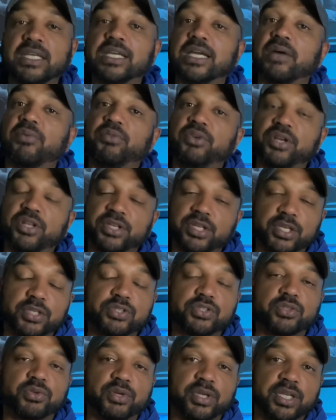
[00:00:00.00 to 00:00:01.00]
I'm really
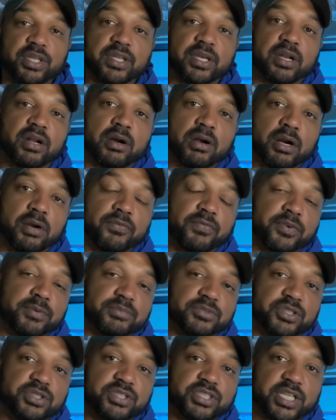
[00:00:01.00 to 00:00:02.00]
enjoying that art
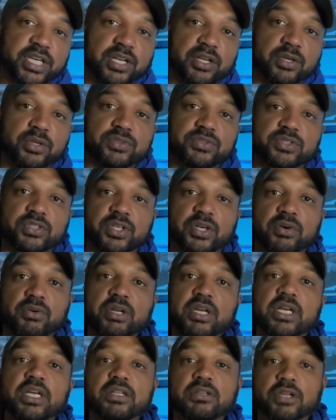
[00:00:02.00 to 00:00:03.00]
from Cicchetto. So
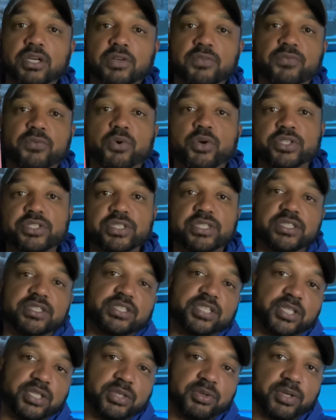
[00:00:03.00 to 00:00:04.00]
looking forward to
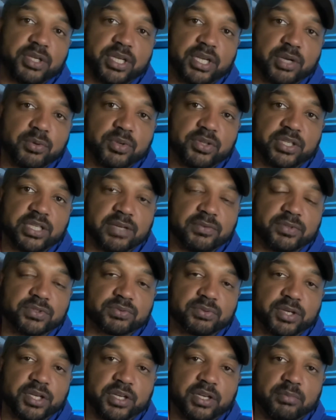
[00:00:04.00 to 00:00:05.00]
continuing here with Devil's
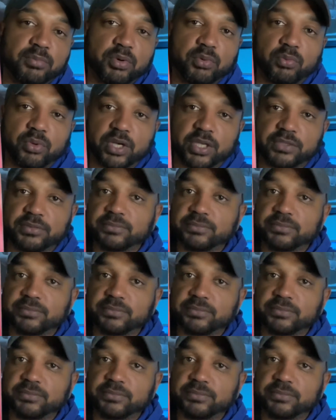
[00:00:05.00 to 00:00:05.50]
Reign number 1.